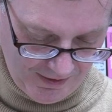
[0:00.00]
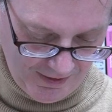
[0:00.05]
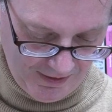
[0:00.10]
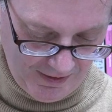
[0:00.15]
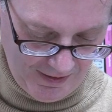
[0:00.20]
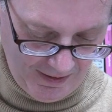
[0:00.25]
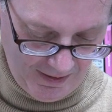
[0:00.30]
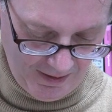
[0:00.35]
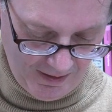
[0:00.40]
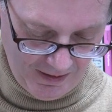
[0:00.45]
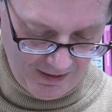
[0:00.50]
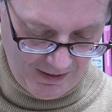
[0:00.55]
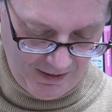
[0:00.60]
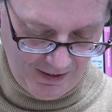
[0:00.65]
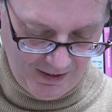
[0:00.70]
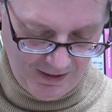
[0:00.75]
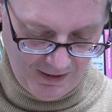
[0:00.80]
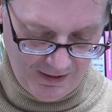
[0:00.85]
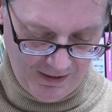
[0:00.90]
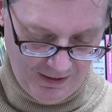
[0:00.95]
the data
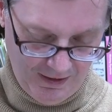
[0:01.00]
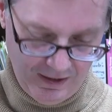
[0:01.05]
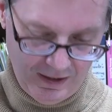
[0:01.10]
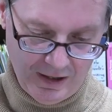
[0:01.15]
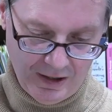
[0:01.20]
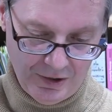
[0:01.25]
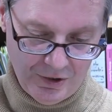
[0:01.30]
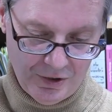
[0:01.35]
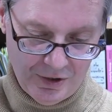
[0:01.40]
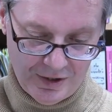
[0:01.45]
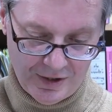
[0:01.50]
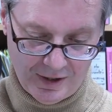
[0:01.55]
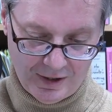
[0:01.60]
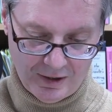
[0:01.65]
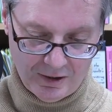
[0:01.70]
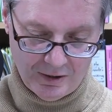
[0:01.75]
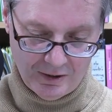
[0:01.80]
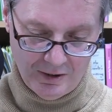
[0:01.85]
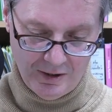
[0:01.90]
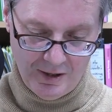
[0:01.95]
indicate, in countries that
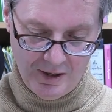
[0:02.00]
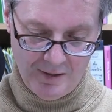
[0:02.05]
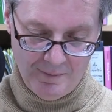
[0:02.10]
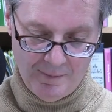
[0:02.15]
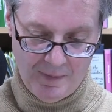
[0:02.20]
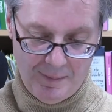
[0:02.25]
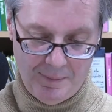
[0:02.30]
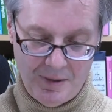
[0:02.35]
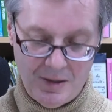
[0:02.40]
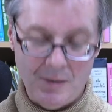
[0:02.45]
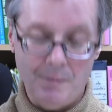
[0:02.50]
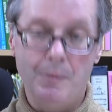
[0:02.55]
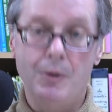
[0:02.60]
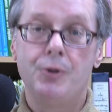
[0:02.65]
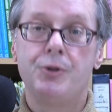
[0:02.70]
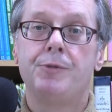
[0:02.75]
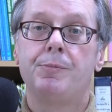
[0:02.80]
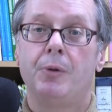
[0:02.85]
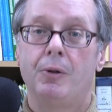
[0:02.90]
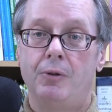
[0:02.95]
are maybe the
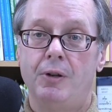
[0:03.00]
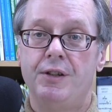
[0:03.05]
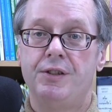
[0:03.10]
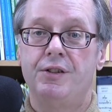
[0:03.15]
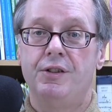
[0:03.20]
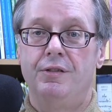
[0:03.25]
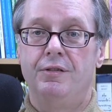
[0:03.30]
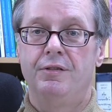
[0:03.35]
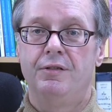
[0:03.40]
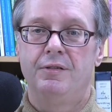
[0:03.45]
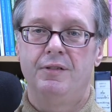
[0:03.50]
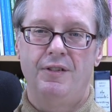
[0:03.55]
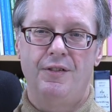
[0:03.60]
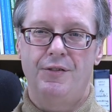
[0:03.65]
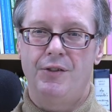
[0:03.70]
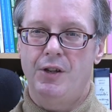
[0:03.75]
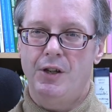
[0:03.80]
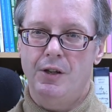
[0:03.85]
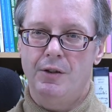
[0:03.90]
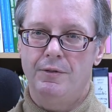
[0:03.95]
most progressive.
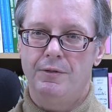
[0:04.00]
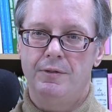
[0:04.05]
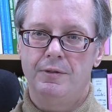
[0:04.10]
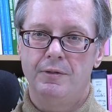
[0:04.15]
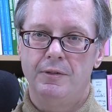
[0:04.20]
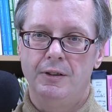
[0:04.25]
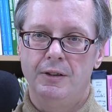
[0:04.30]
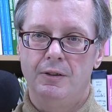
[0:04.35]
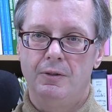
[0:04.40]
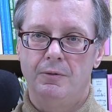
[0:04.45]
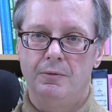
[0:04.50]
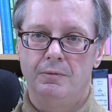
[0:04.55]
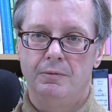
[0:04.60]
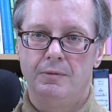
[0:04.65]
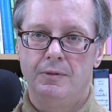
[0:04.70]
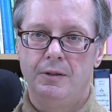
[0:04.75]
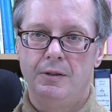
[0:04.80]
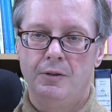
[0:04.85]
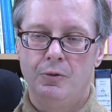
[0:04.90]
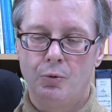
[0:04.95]
Think of,
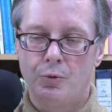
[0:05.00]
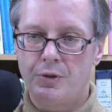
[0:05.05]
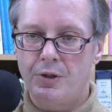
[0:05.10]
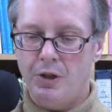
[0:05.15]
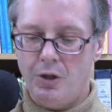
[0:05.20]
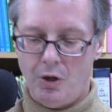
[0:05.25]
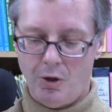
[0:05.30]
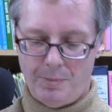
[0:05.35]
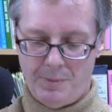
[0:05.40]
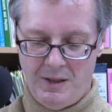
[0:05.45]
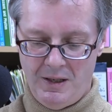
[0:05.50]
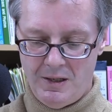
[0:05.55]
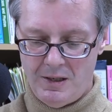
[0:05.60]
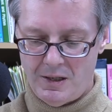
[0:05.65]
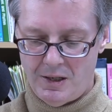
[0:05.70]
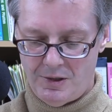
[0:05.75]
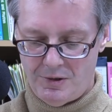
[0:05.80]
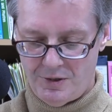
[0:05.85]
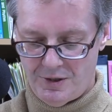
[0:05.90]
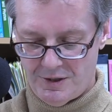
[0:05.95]
Northern European
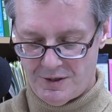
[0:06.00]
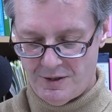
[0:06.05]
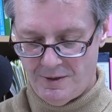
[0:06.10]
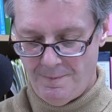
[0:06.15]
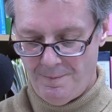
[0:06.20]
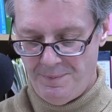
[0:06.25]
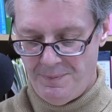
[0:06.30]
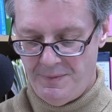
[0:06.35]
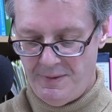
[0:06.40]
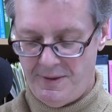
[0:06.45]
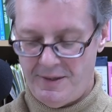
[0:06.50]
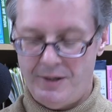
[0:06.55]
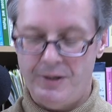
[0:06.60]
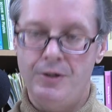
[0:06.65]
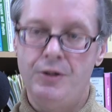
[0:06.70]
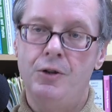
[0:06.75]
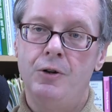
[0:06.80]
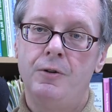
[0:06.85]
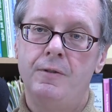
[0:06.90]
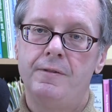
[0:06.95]
countries that are
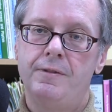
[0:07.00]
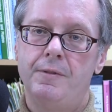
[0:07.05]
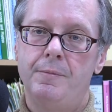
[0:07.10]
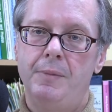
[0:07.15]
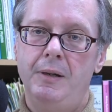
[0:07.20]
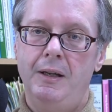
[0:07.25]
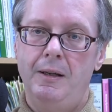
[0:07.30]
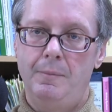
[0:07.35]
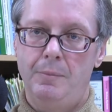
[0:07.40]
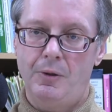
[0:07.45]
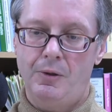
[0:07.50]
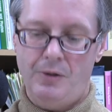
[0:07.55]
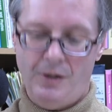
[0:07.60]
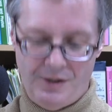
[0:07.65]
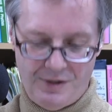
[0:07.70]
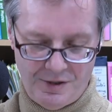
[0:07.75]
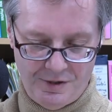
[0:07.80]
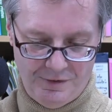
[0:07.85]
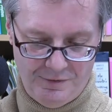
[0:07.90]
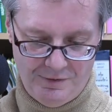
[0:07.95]
known for being
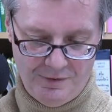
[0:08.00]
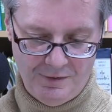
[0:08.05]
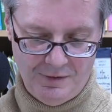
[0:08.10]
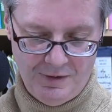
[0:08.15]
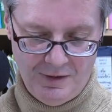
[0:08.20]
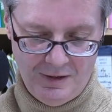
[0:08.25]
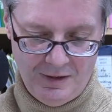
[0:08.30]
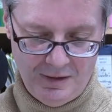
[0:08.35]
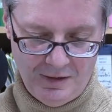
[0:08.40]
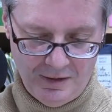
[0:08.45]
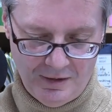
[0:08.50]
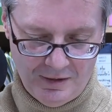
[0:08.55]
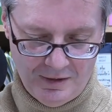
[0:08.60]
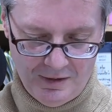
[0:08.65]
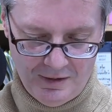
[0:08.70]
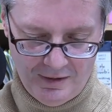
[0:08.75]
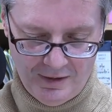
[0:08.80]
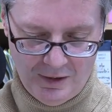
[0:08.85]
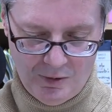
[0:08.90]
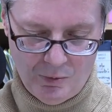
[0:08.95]
progressive
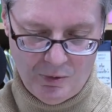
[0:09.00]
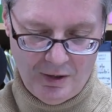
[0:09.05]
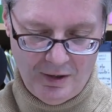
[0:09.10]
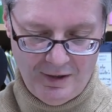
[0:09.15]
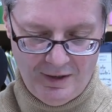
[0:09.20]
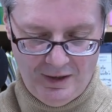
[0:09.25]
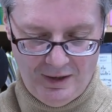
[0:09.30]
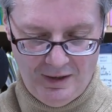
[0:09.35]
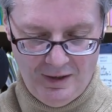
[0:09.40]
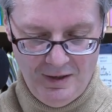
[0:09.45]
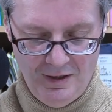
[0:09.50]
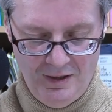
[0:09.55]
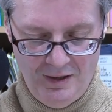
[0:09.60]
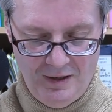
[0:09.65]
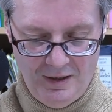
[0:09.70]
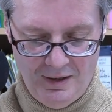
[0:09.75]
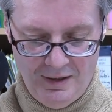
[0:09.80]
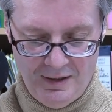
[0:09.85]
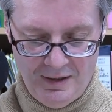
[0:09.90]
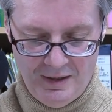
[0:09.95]
on equality.
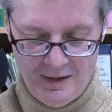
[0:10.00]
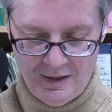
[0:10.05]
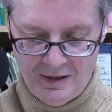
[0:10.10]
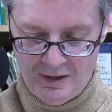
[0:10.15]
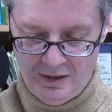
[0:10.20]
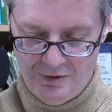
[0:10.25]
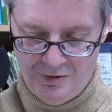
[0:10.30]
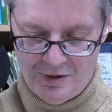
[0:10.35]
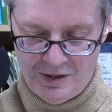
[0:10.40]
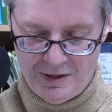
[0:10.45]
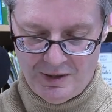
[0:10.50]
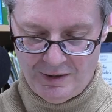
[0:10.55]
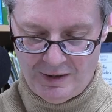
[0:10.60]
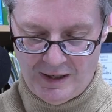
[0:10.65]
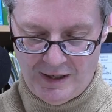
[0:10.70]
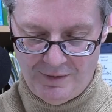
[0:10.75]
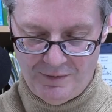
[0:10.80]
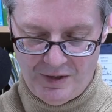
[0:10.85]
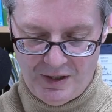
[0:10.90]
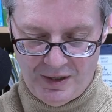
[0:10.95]
Yet you still
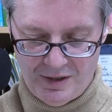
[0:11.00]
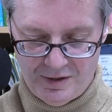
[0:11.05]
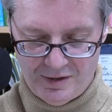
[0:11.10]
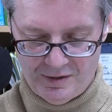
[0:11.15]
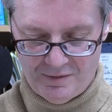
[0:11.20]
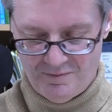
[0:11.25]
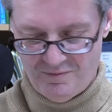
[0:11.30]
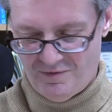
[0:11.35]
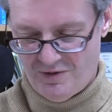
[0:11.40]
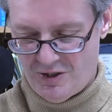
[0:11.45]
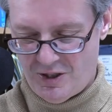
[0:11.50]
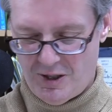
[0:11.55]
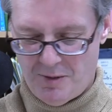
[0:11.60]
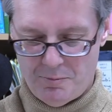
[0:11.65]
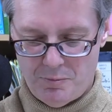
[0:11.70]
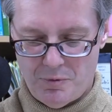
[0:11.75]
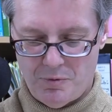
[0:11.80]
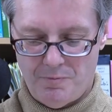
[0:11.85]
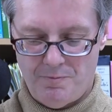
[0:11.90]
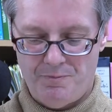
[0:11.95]
have these, for
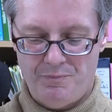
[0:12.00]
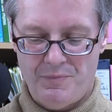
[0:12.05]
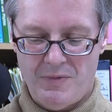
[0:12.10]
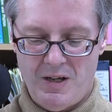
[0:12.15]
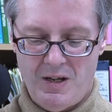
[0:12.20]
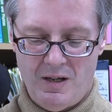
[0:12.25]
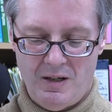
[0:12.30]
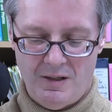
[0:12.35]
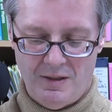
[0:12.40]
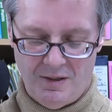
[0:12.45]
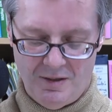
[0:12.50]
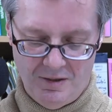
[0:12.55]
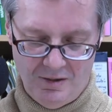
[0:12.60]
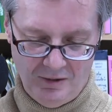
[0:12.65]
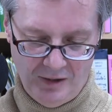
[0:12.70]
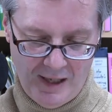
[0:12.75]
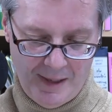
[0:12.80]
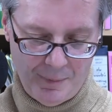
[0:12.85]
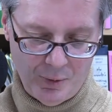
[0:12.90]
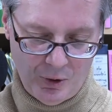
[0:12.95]
example,
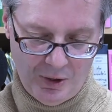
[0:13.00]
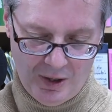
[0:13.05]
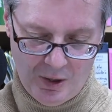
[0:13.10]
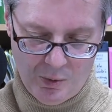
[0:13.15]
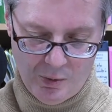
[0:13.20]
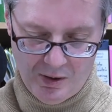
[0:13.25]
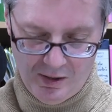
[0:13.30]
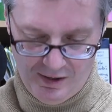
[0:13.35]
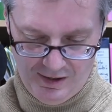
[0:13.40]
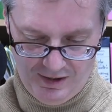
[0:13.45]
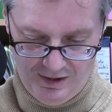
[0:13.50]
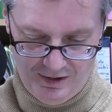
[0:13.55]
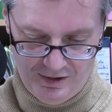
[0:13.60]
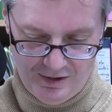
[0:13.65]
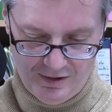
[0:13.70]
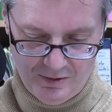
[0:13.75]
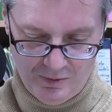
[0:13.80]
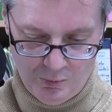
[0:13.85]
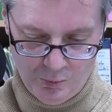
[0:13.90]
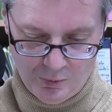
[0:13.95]
labor inequalities,